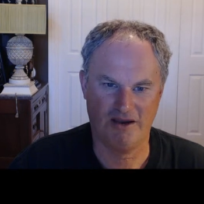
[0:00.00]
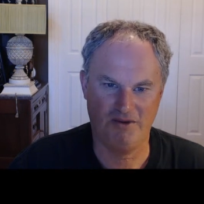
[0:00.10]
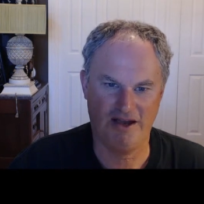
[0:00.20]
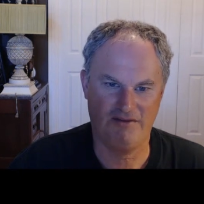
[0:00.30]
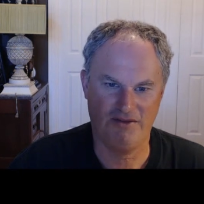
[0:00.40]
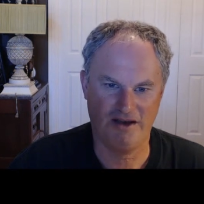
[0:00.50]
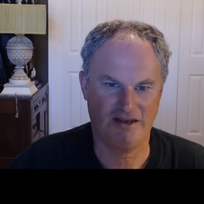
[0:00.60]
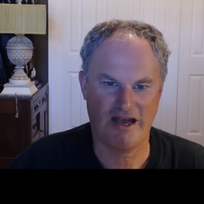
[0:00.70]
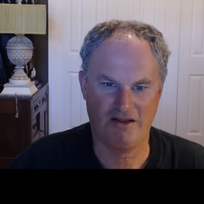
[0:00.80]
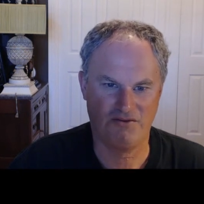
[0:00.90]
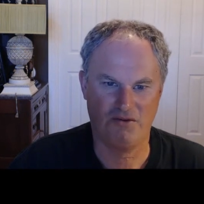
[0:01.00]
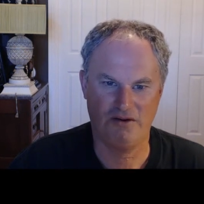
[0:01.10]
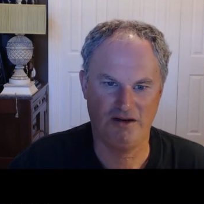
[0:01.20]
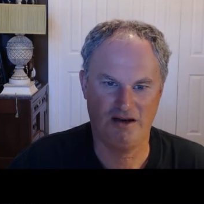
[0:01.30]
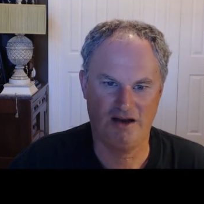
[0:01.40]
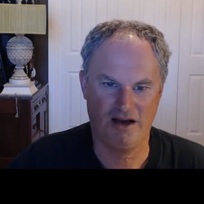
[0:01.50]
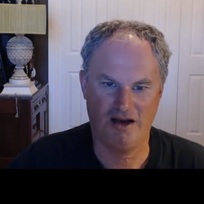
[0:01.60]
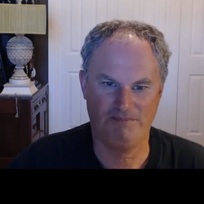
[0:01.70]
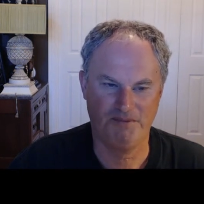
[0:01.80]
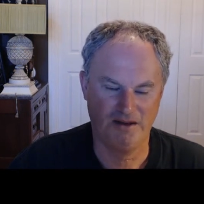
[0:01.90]
Okay, we have the
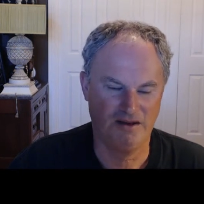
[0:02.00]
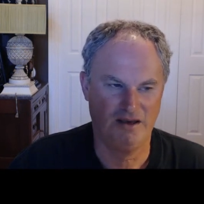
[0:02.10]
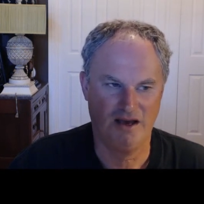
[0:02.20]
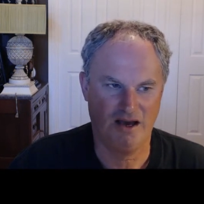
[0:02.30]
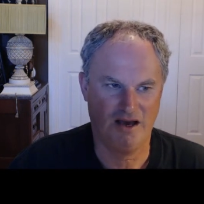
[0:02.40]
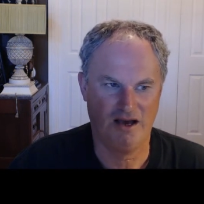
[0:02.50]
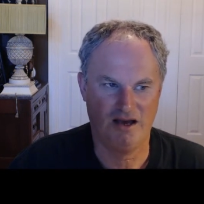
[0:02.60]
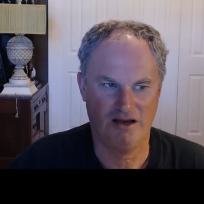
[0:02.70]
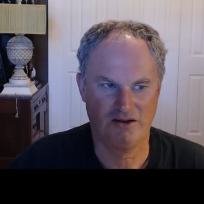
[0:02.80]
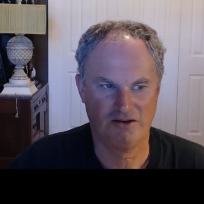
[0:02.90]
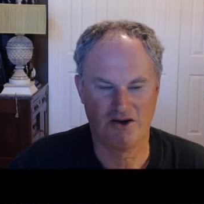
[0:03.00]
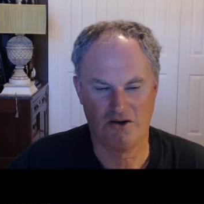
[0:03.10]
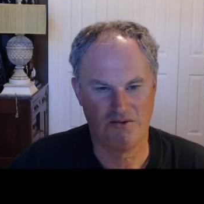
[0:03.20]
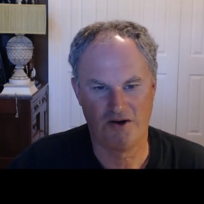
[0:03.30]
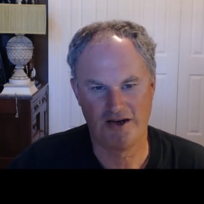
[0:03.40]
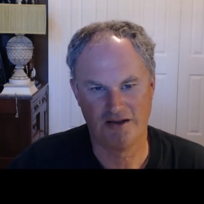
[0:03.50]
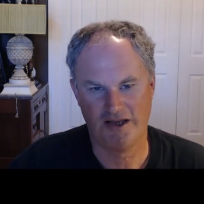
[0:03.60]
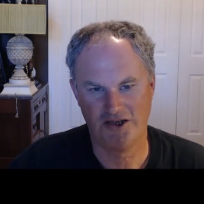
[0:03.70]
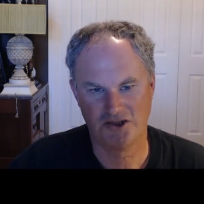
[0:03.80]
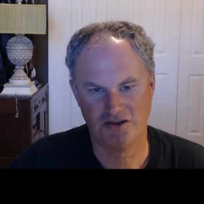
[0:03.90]
California Code of
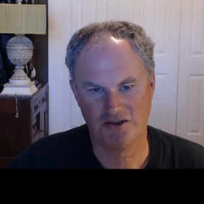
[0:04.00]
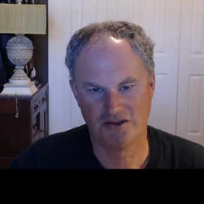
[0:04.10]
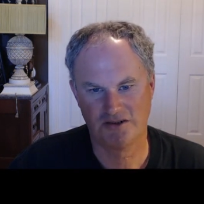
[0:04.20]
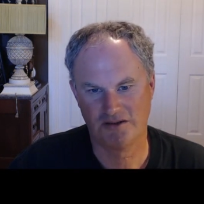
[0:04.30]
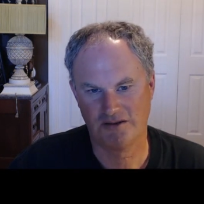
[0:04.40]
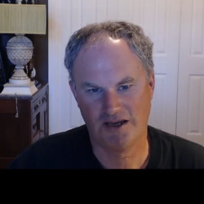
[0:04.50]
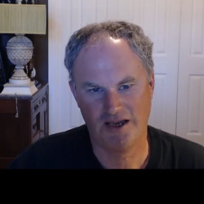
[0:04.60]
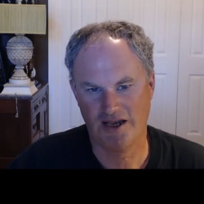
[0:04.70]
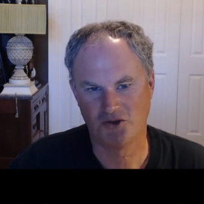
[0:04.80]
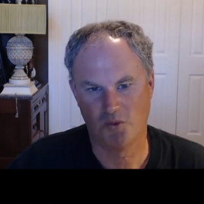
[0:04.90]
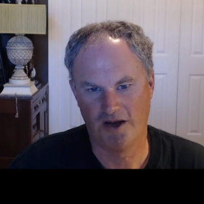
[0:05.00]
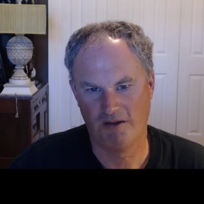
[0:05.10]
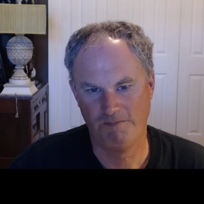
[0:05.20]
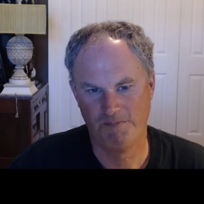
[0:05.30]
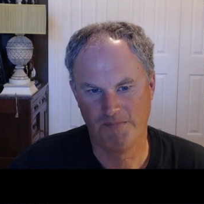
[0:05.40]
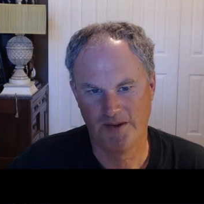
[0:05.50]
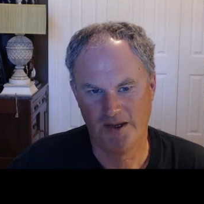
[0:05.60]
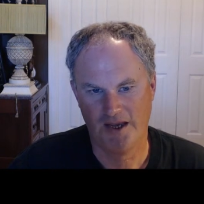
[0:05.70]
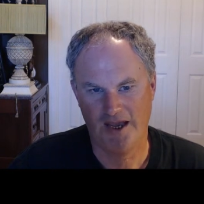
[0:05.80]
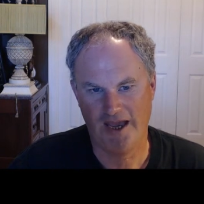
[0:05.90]
Regulations, okay, as well.
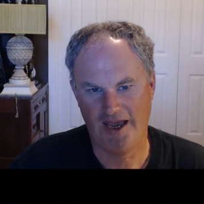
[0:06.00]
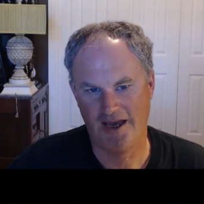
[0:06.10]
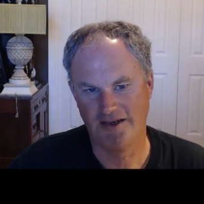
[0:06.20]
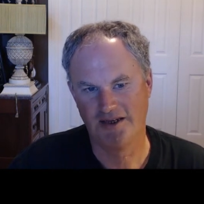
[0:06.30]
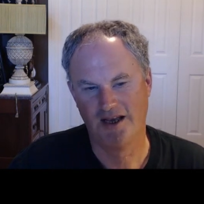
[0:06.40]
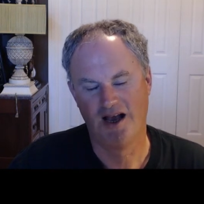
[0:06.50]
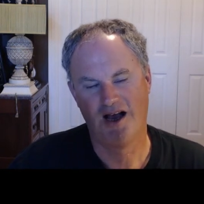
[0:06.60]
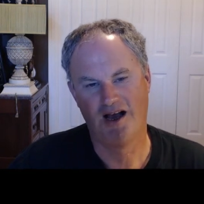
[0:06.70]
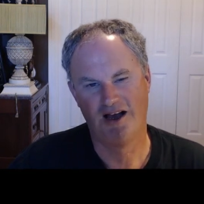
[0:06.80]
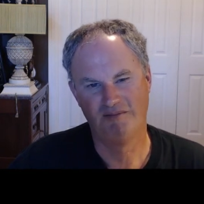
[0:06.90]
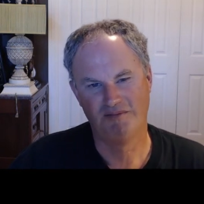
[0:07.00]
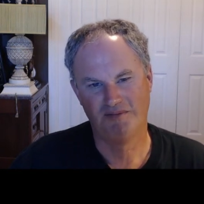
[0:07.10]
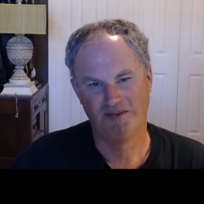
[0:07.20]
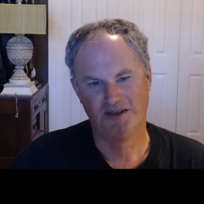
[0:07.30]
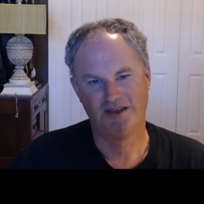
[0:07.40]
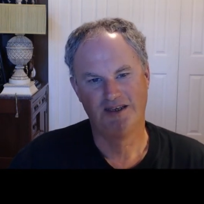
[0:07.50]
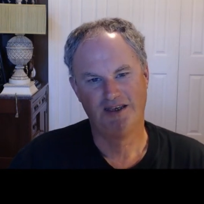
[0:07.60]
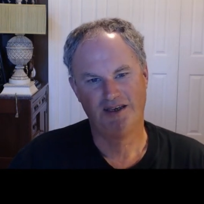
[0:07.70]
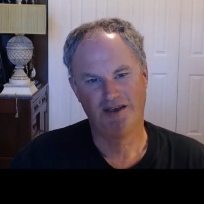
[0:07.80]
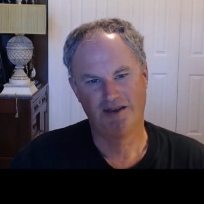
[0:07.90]
And
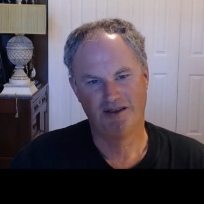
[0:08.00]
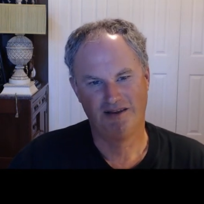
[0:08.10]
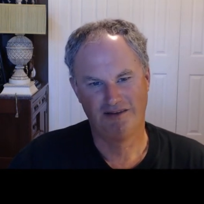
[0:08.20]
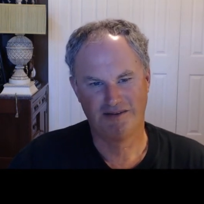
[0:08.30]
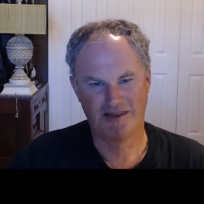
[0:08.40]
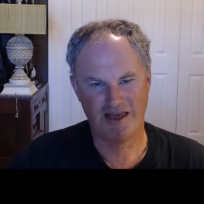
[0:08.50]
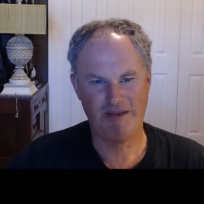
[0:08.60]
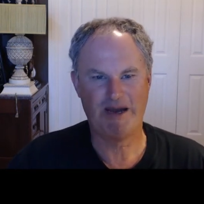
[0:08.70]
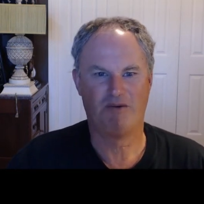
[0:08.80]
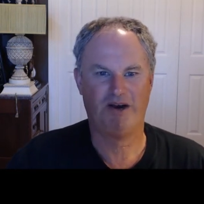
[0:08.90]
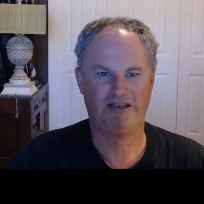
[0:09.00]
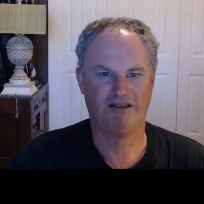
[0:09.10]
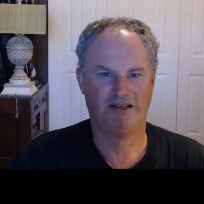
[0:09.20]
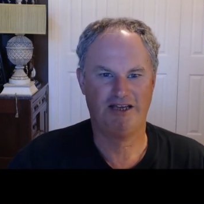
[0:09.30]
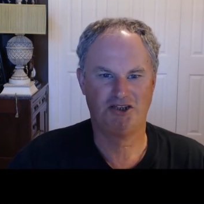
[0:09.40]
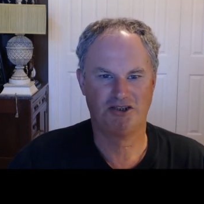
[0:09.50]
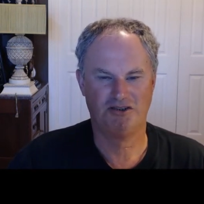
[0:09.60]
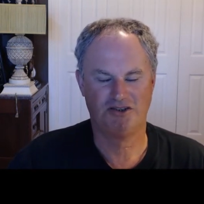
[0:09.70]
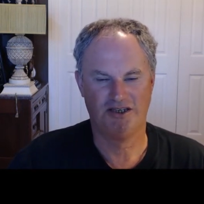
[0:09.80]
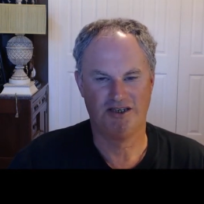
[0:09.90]
the thing about
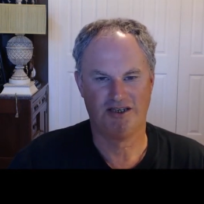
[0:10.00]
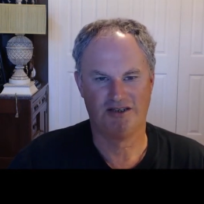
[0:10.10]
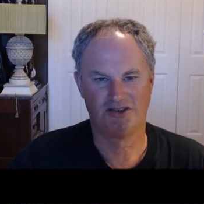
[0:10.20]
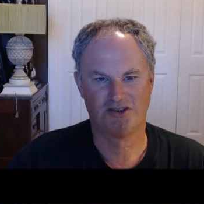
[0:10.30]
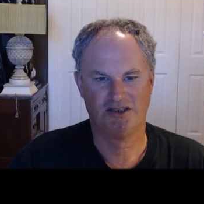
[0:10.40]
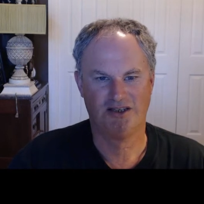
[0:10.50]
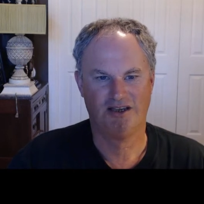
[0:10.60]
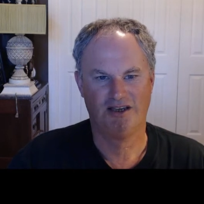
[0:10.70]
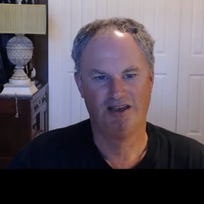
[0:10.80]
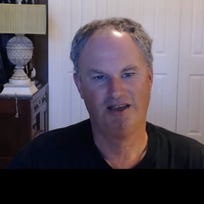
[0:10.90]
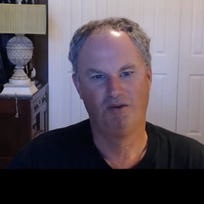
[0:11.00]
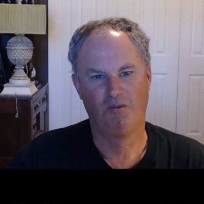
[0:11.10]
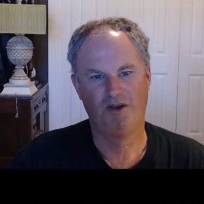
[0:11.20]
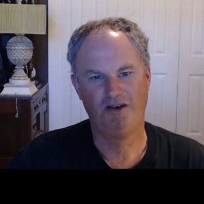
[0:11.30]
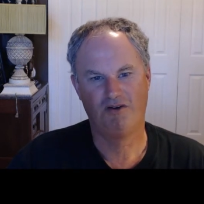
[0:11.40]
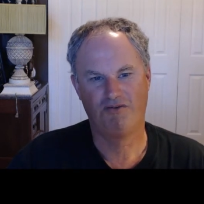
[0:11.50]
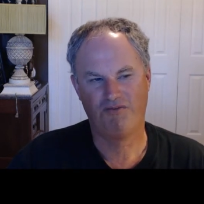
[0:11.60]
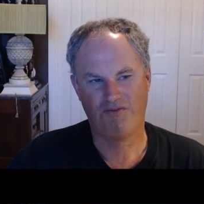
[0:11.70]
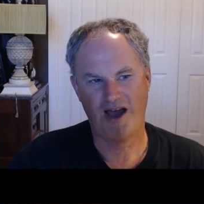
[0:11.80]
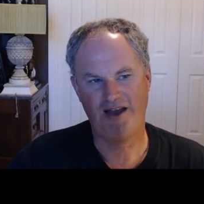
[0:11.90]
regulations is, when you're
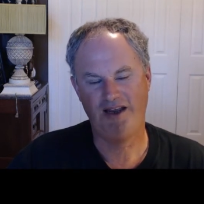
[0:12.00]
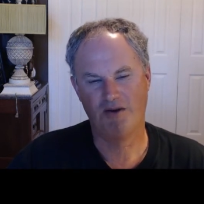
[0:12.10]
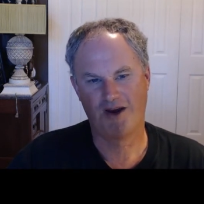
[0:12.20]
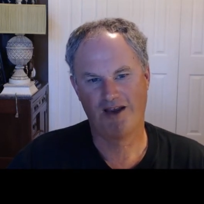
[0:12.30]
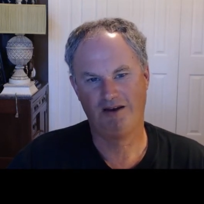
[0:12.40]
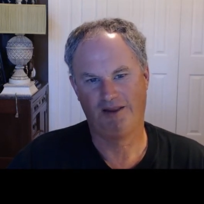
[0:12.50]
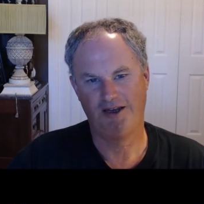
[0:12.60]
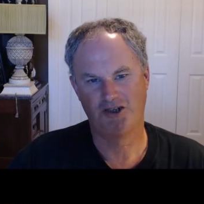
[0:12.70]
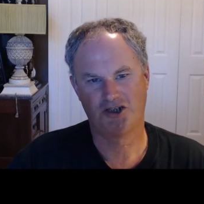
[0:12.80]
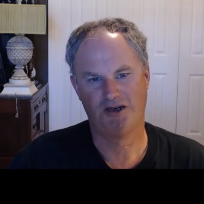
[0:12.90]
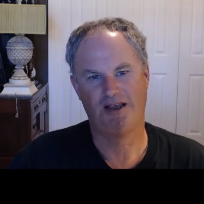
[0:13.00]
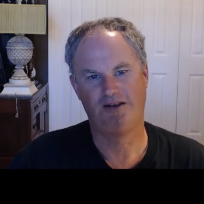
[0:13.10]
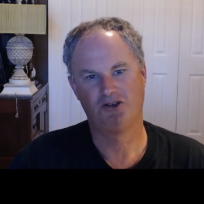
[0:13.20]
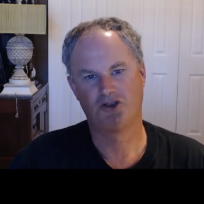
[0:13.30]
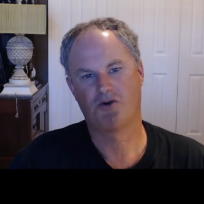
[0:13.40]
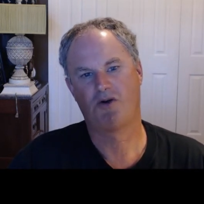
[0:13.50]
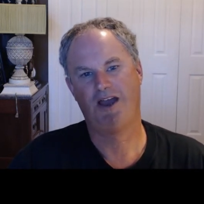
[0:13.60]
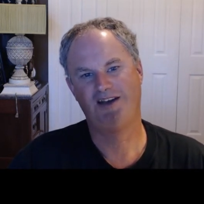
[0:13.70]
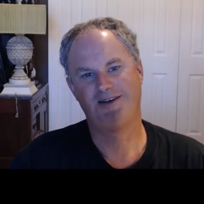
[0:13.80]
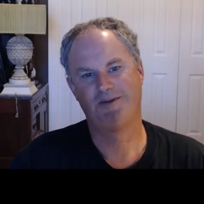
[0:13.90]
finding a regulation and you're
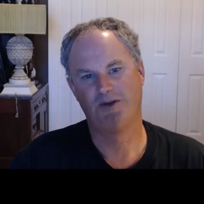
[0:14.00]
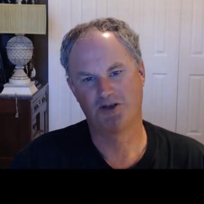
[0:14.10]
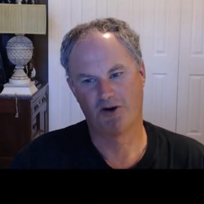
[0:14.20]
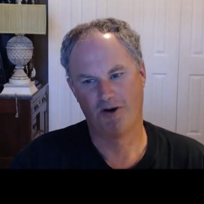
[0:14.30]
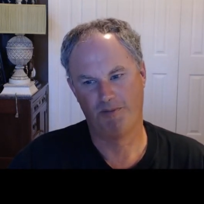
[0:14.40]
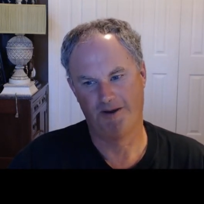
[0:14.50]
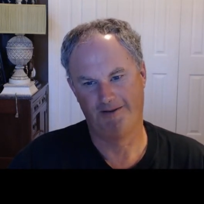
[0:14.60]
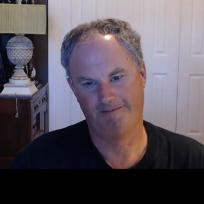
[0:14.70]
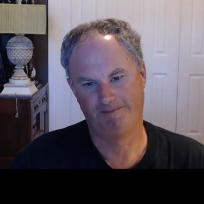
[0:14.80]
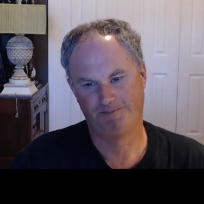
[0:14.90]
trying to interpret it,